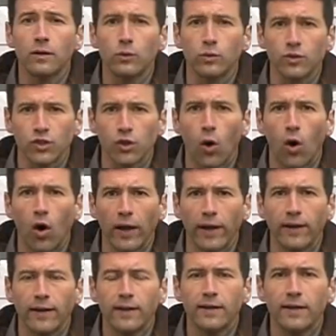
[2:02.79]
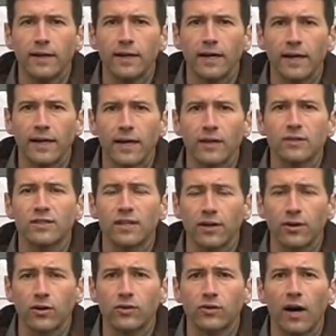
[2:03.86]
was gone and how
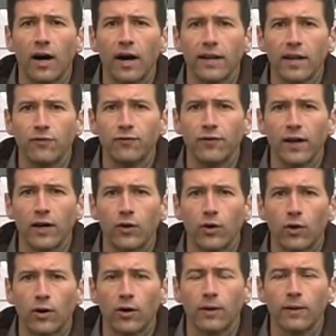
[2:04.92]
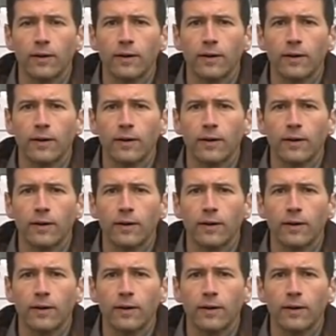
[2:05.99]
Senator Dodd had failed her.